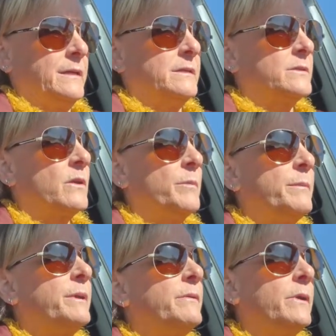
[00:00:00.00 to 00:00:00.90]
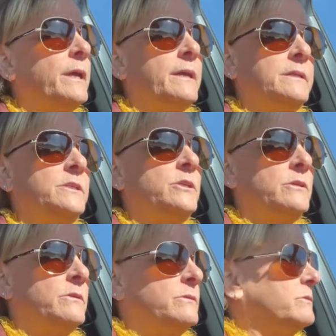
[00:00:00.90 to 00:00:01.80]
So I'm on my way
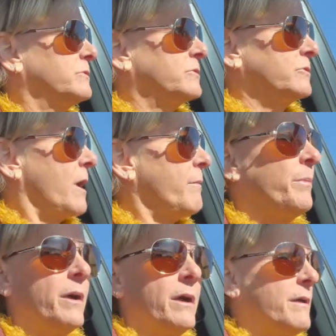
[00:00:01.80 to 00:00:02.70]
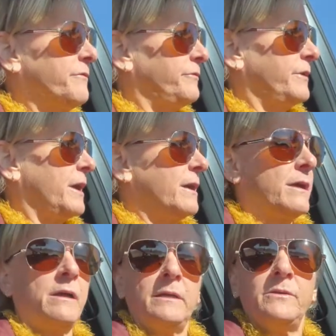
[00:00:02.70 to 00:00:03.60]
to drop off
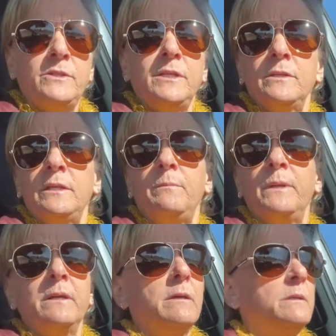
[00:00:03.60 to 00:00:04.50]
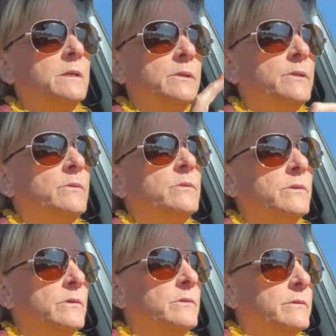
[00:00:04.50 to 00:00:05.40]
a utility bill at our local